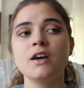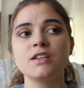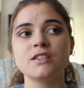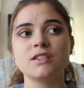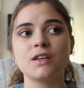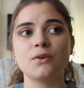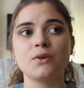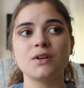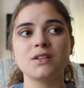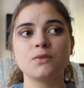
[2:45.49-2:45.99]

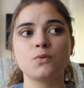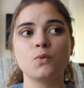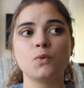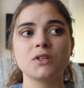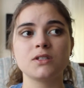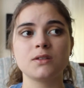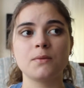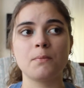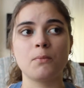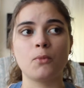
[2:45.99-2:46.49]
So it
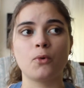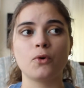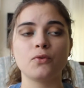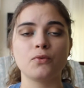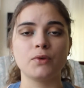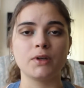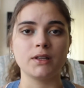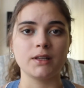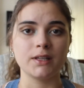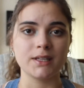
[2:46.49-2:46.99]
was a more
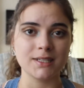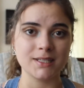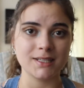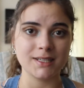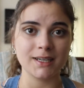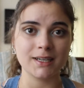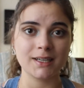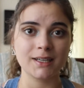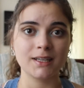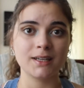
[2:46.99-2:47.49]

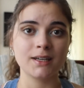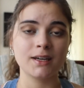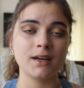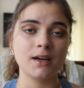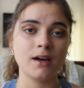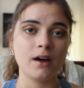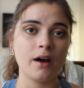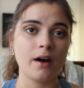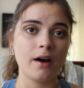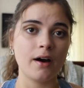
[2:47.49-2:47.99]
realistic
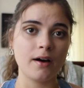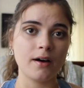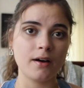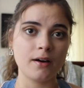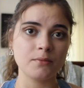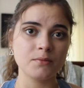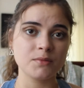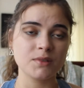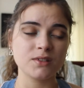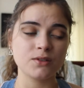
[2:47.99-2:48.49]

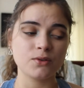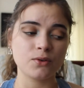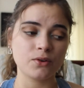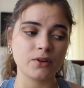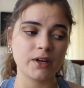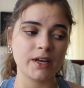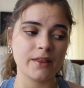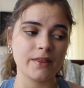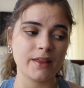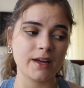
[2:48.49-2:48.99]

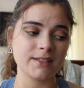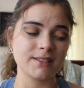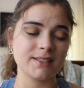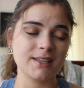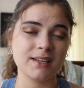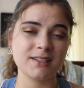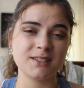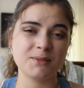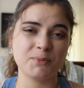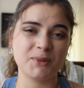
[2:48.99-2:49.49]
story in that
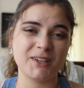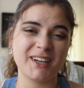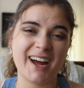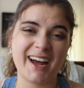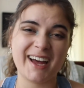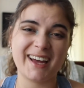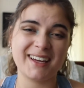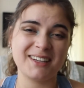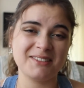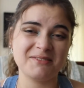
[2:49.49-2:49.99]
sense, but
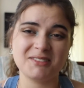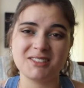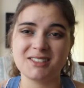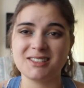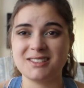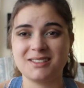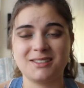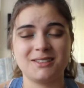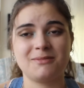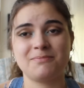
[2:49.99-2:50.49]
I
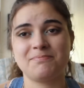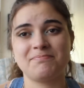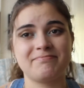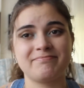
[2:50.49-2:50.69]
didn't